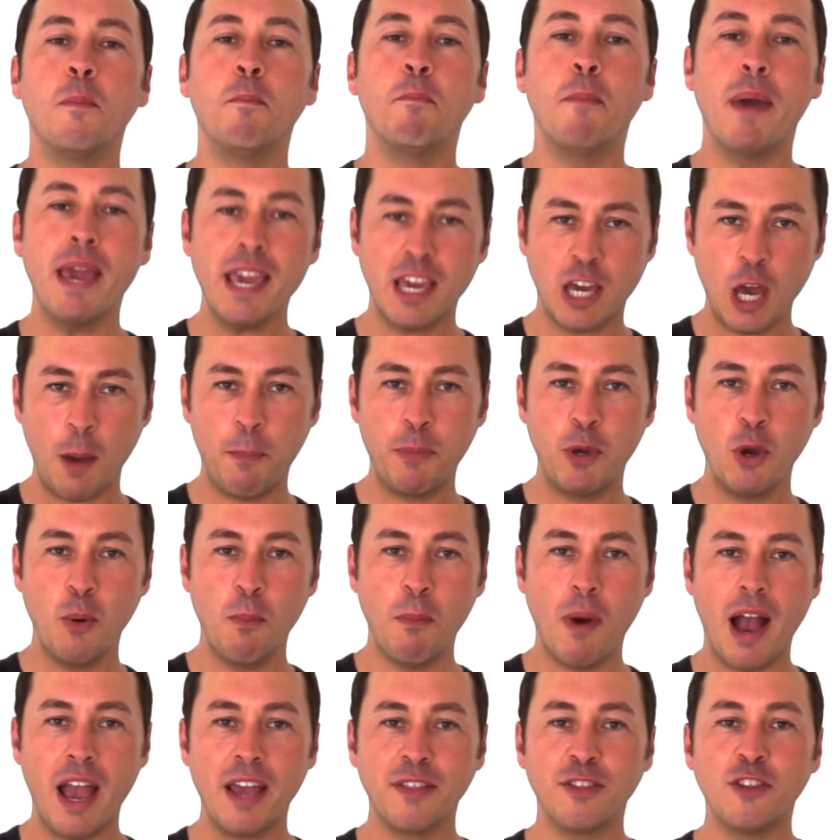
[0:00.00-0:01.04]
make up your
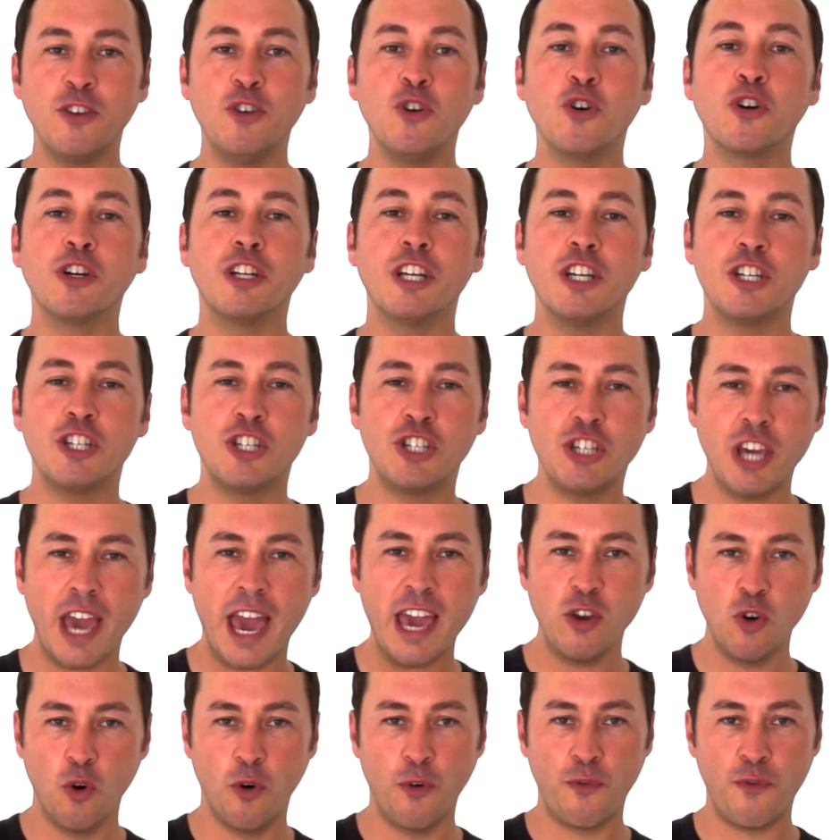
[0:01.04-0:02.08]
mind that you're going to
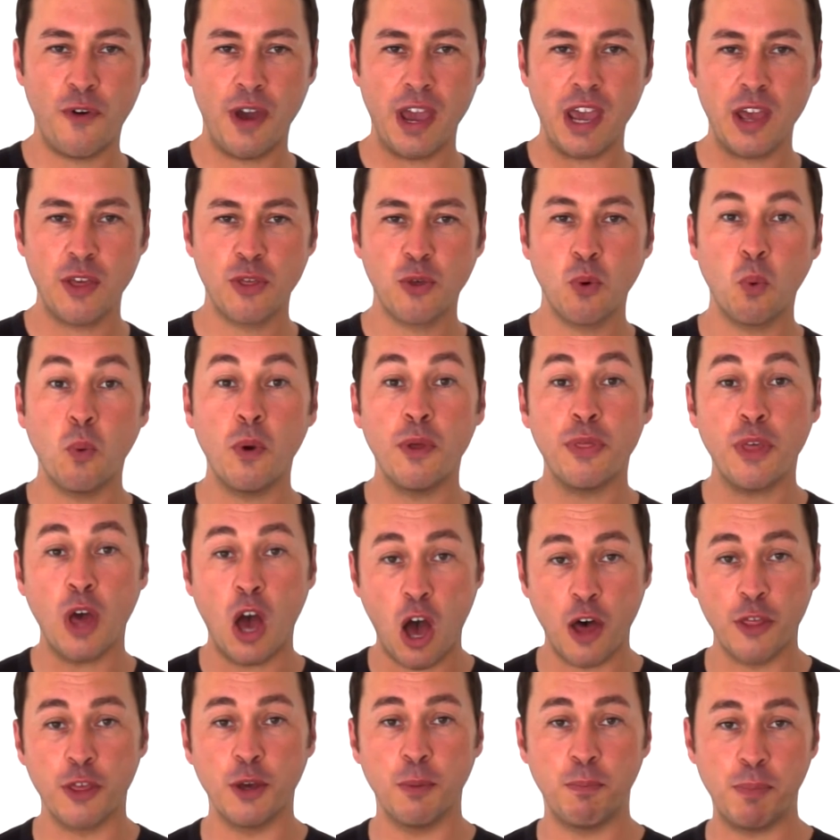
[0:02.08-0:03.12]
share your faith with
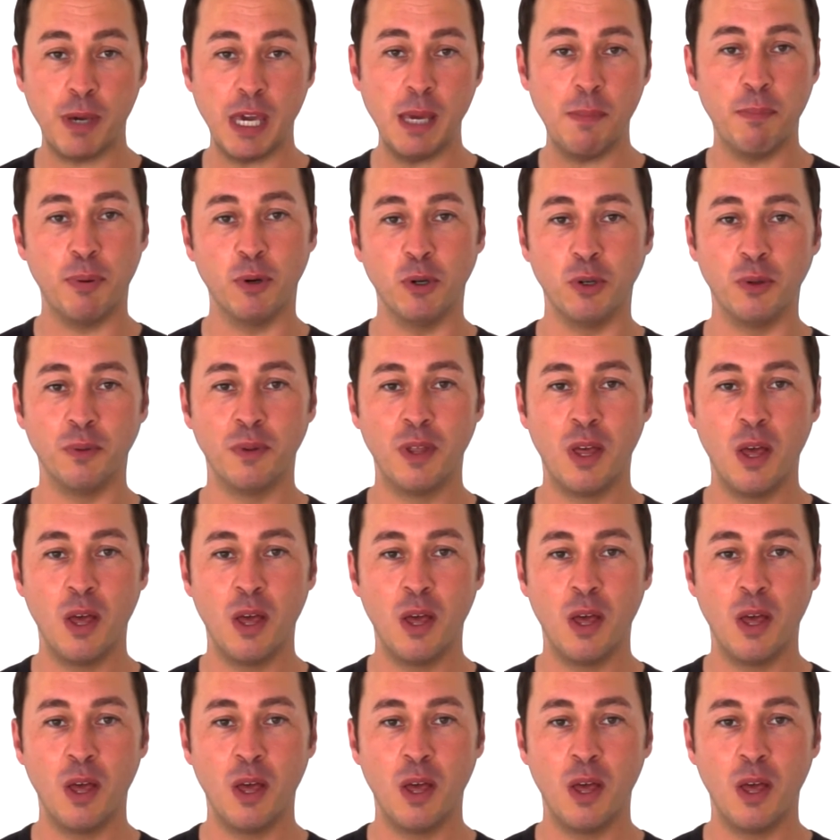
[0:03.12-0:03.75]
other people.